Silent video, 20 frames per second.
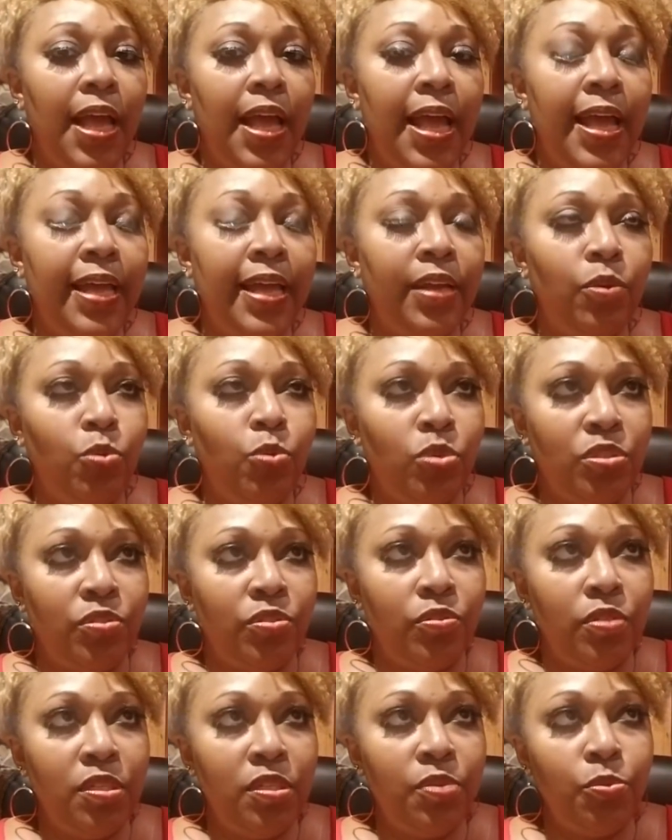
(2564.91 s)
And so
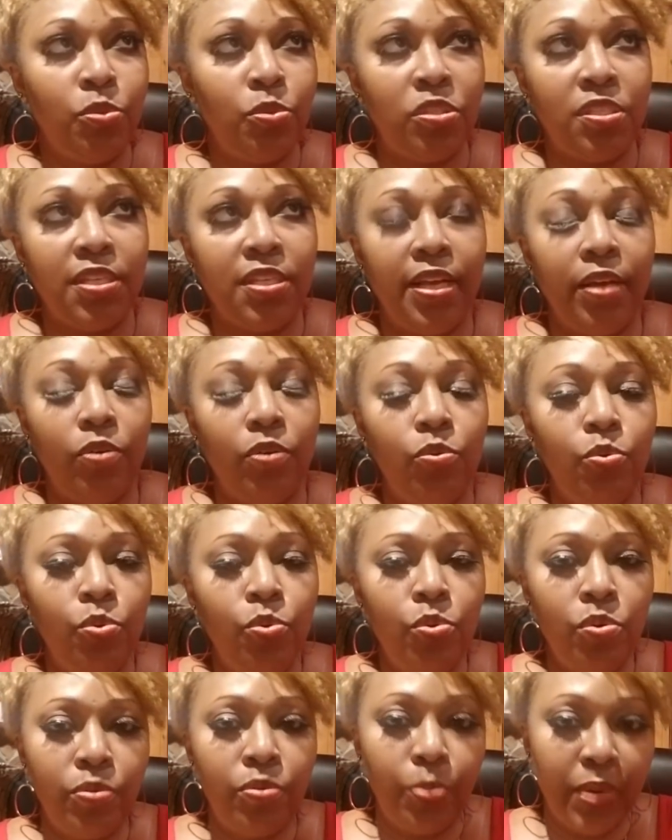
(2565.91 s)
with twin souls, those
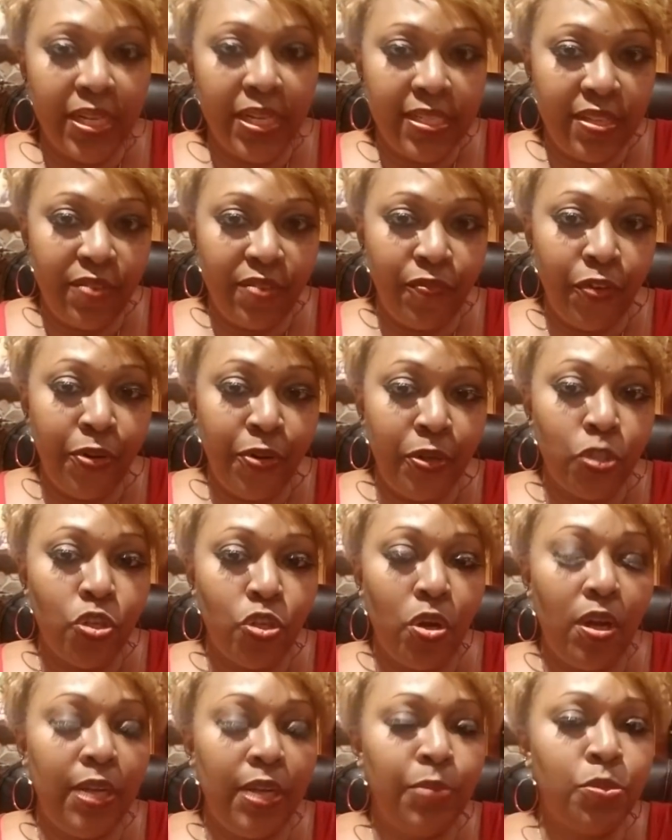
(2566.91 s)
in twin soul path,
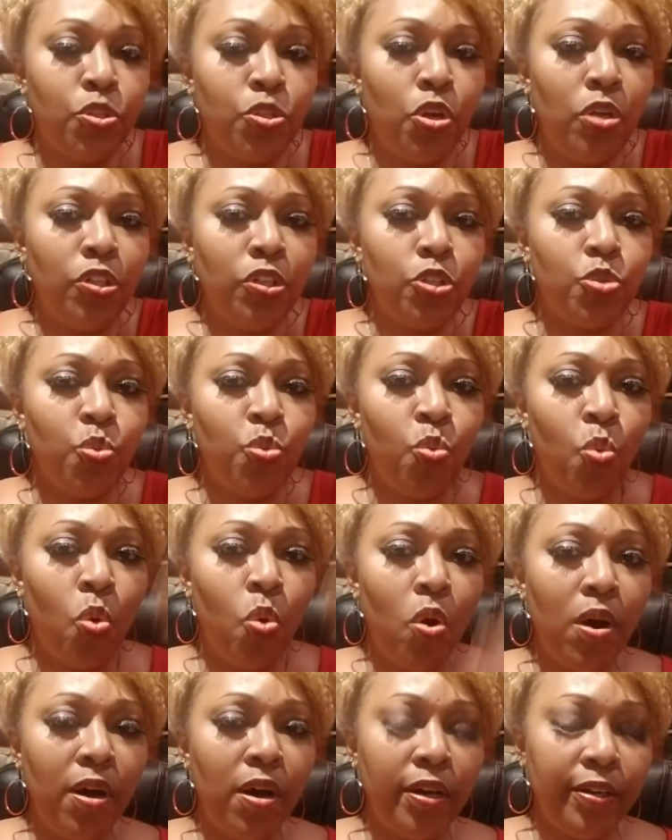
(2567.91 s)
is, are
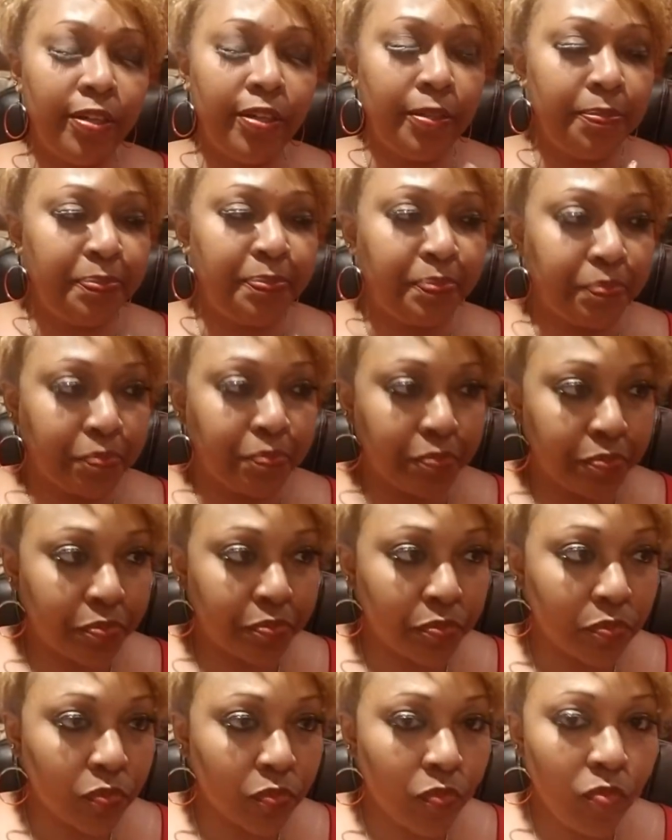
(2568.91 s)
you able to